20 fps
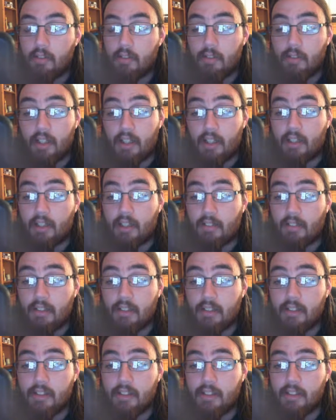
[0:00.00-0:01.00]

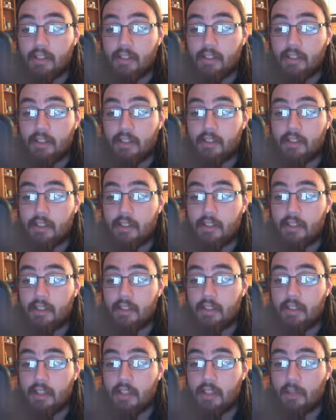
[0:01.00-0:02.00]
Wow.
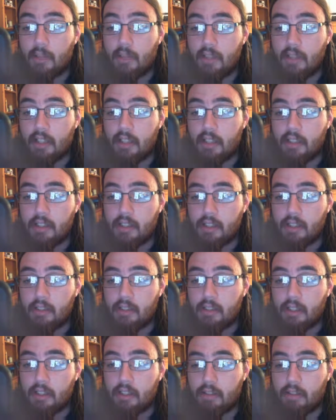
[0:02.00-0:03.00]
Stop that this
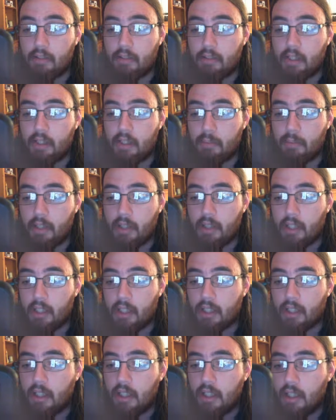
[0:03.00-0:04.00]
instant. Quit
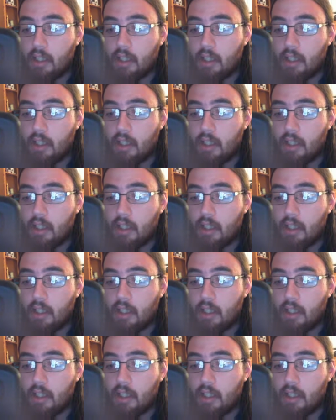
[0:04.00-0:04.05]
complaining.